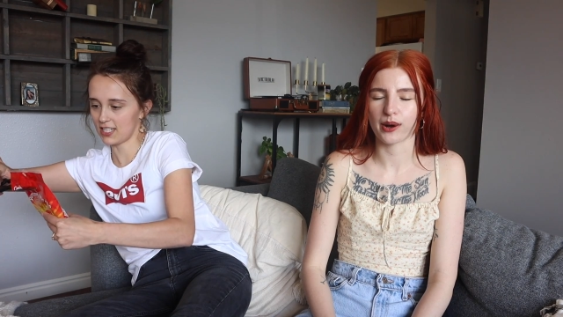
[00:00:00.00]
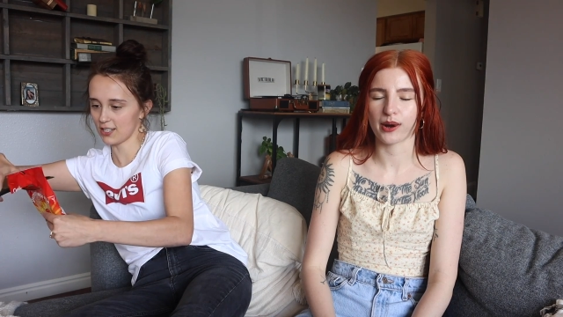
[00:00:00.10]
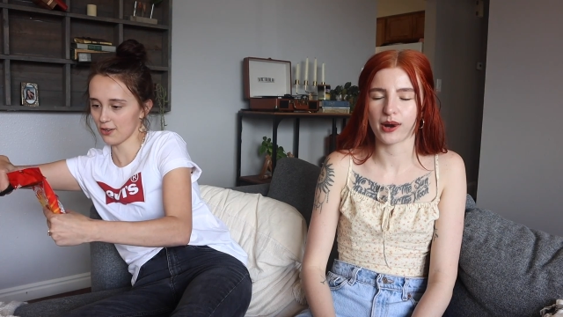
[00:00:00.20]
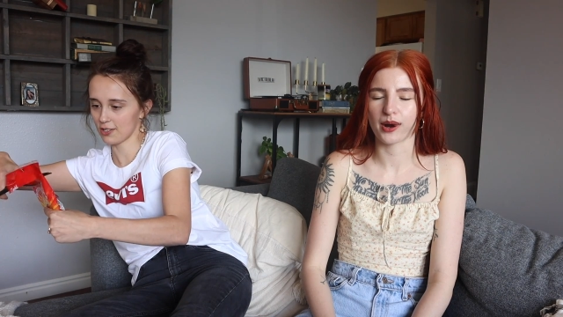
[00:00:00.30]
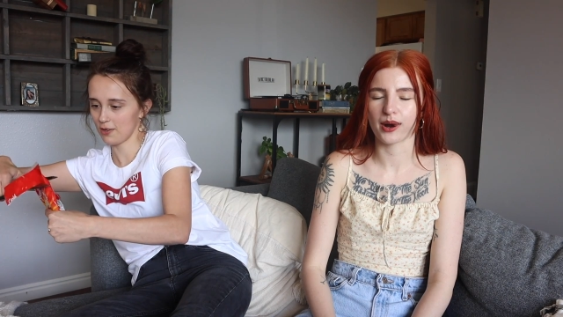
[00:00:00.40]

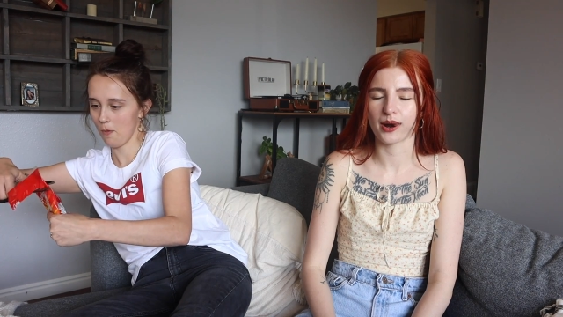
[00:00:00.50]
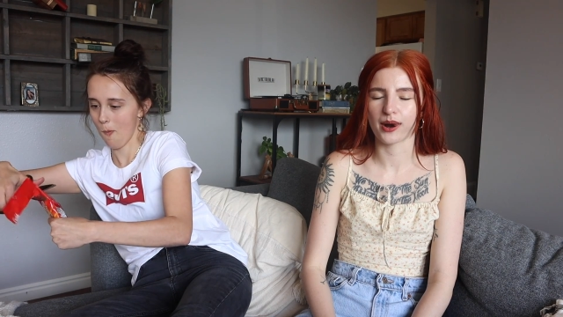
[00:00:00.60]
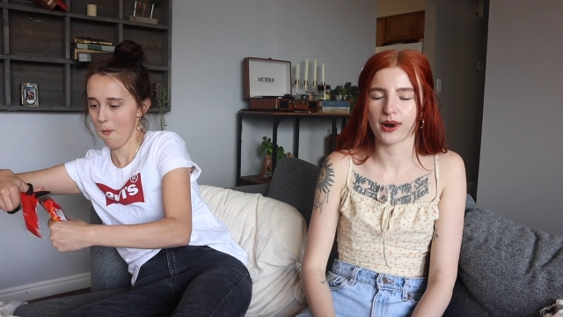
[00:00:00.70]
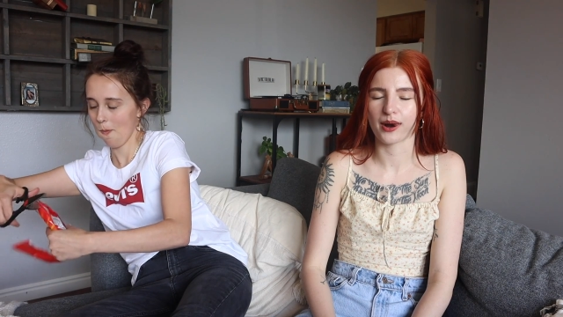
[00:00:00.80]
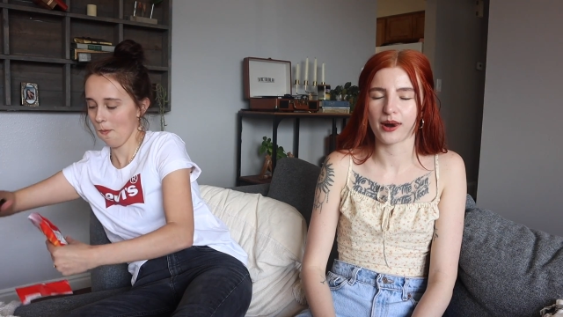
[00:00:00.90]
Speaker 1: scissors.
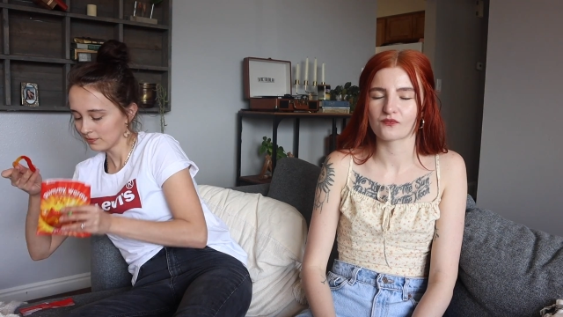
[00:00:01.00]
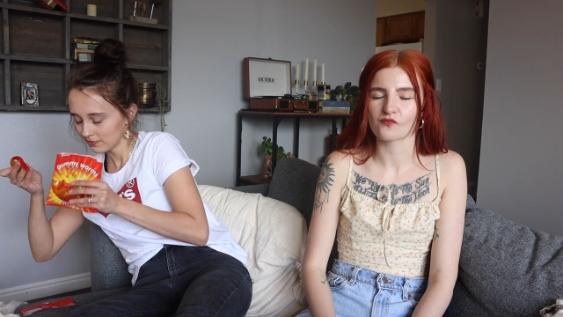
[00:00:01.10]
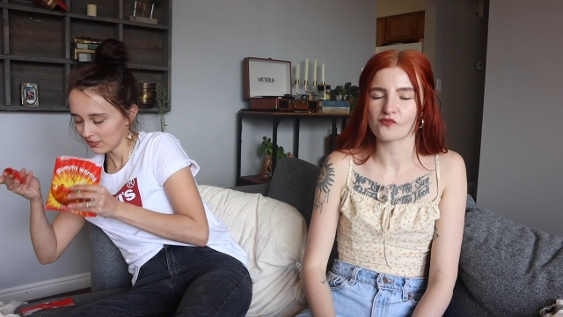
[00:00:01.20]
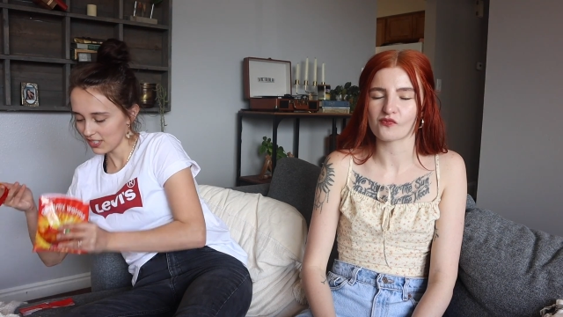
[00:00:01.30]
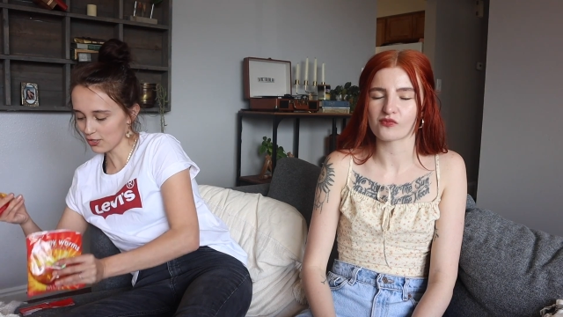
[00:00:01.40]

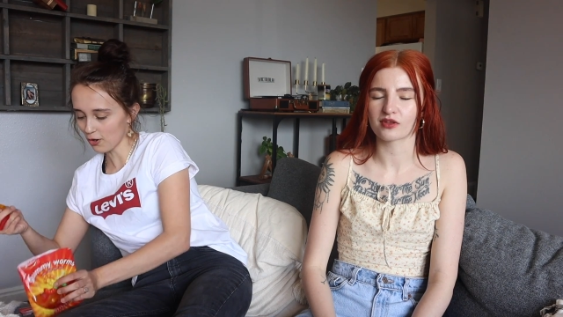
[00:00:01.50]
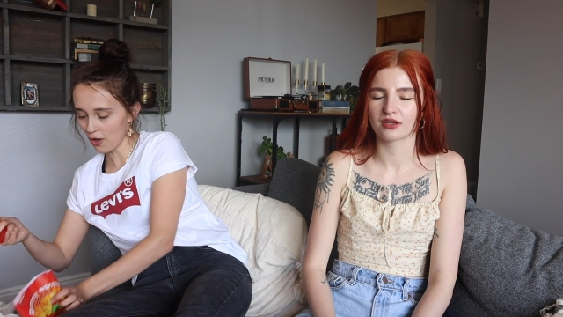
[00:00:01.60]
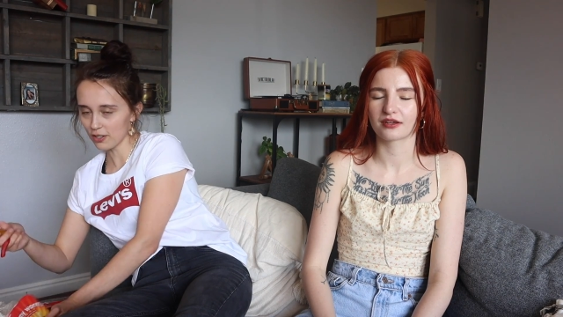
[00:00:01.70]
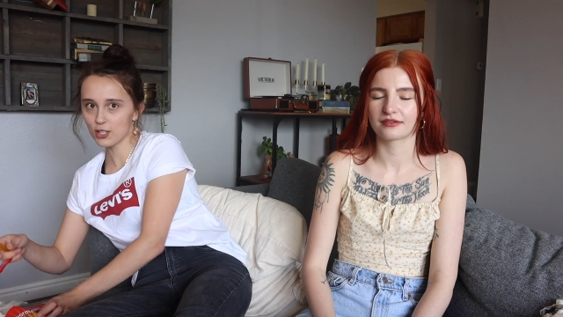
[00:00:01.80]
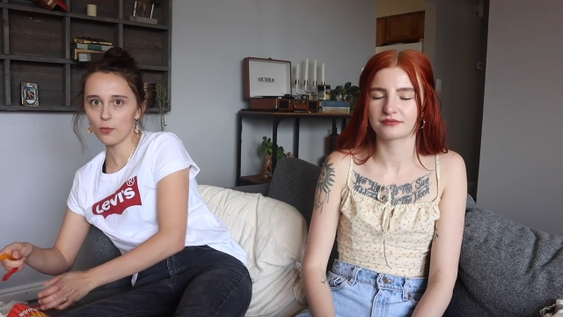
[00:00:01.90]
These are
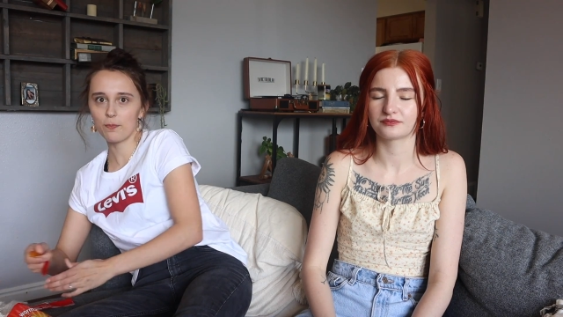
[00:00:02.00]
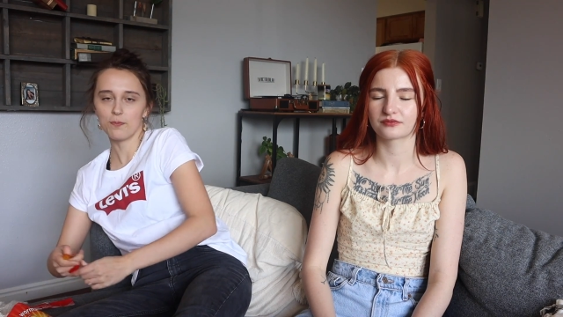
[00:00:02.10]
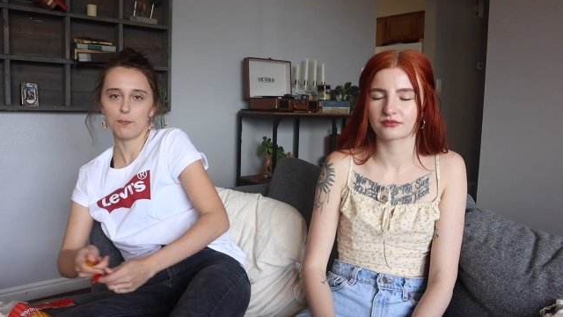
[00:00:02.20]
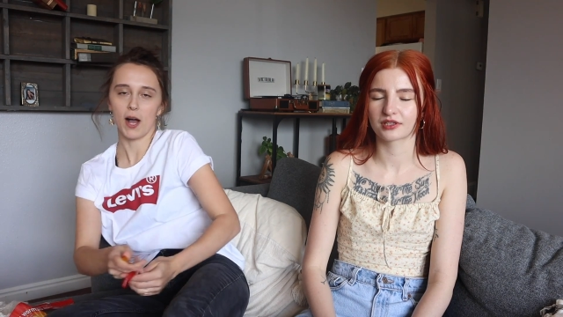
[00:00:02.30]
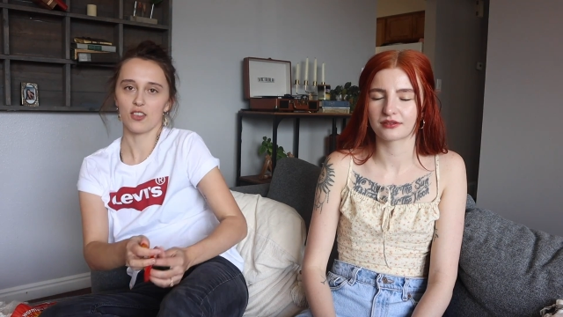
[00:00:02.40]
all so
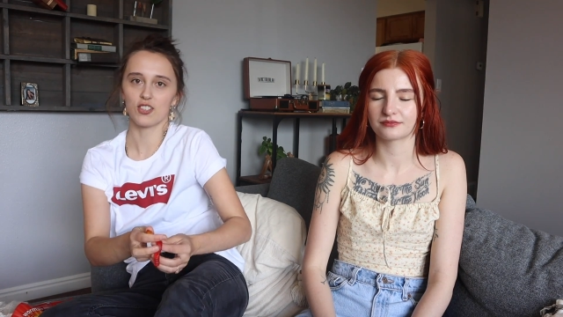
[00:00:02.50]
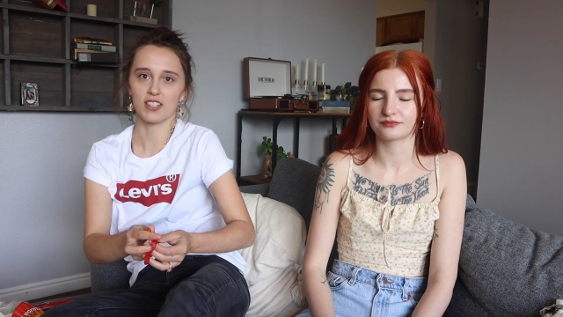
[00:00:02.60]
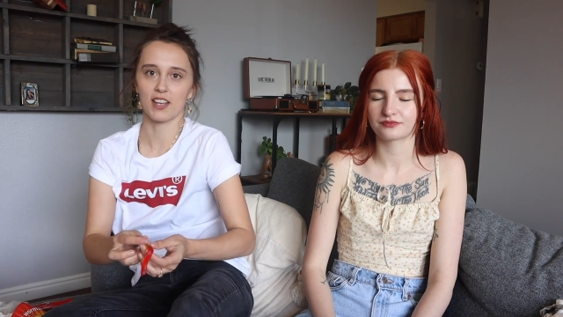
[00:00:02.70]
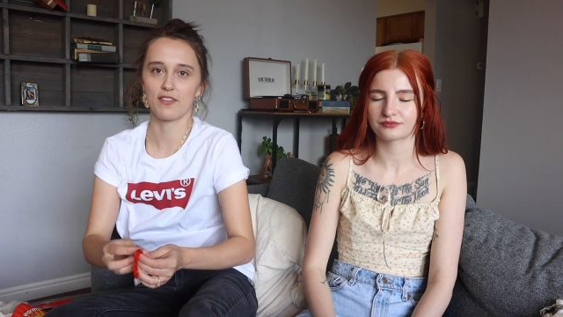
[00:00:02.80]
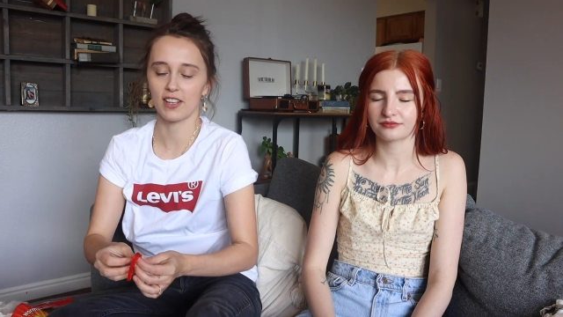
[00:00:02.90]

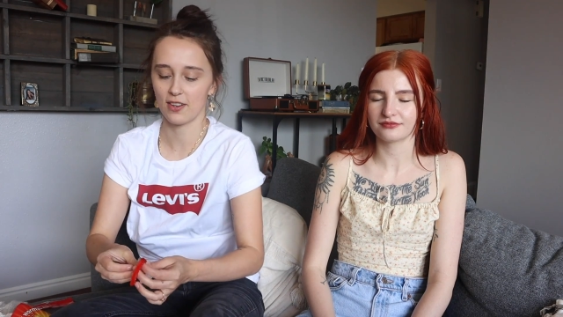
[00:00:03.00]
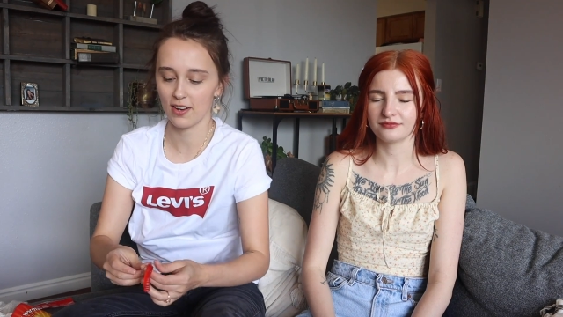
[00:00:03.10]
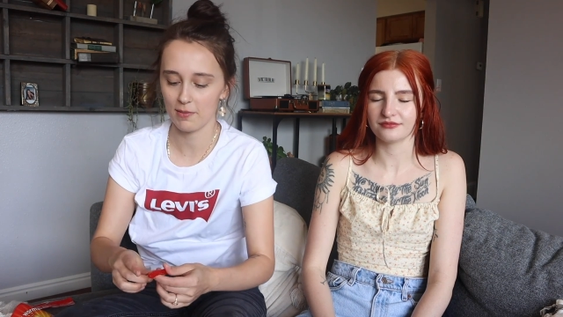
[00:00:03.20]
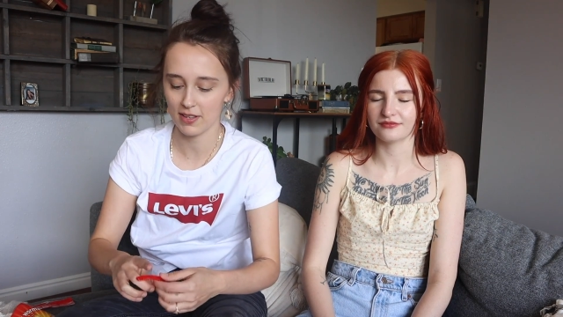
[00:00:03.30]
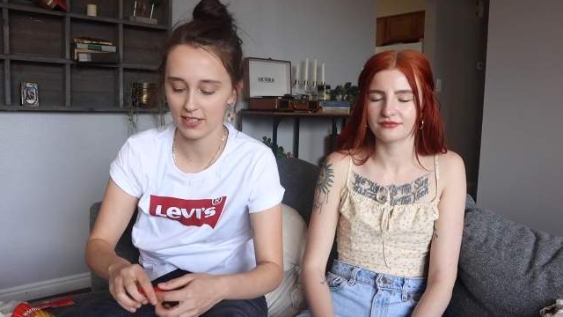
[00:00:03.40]
pungent. I feel like you're
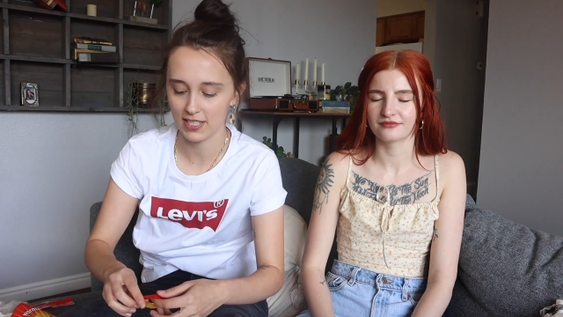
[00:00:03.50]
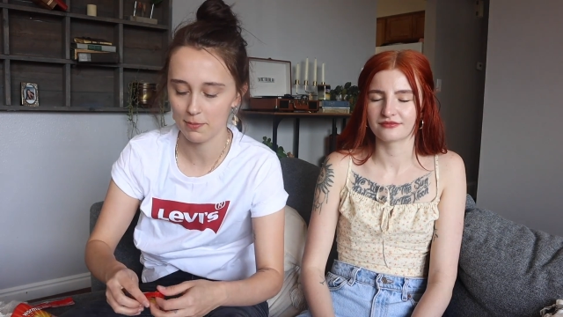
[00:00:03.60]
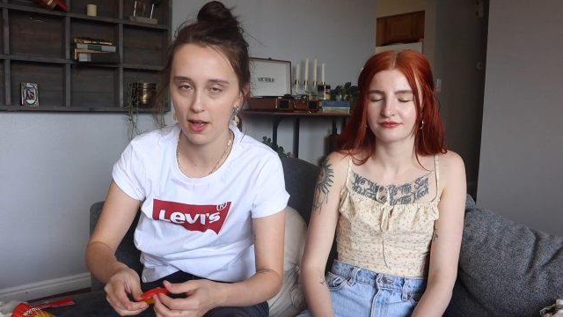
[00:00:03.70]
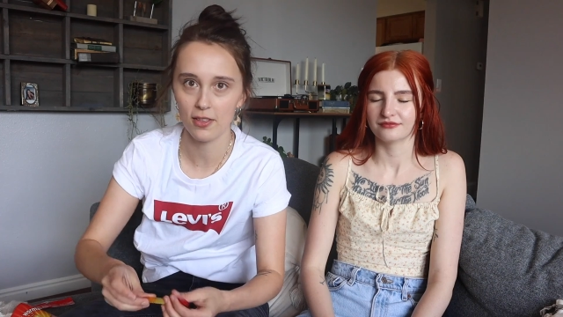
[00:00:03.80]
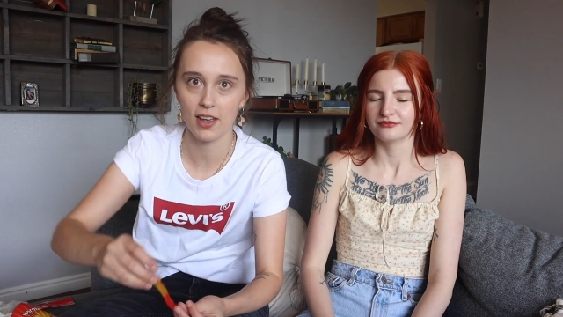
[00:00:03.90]
going to be able to
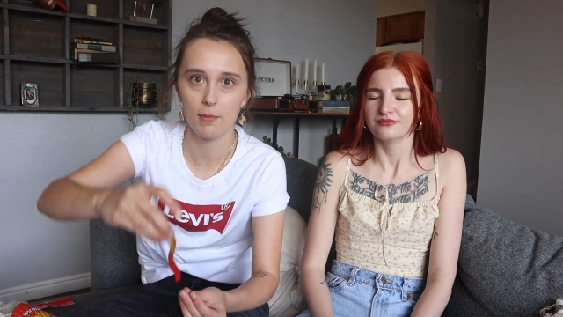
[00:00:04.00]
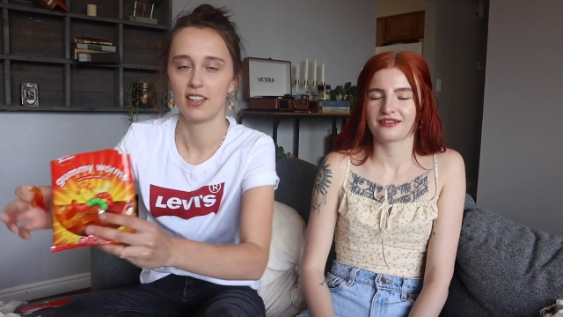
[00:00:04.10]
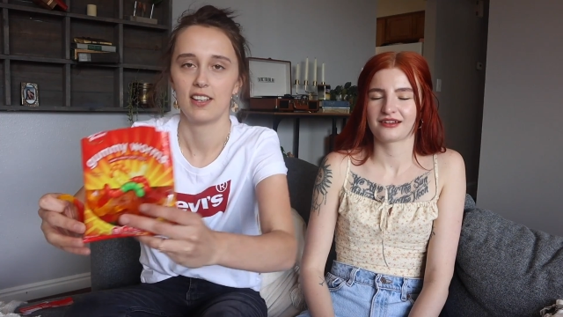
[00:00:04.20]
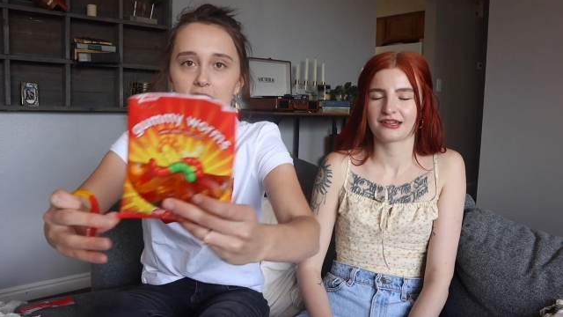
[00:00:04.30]
smell them.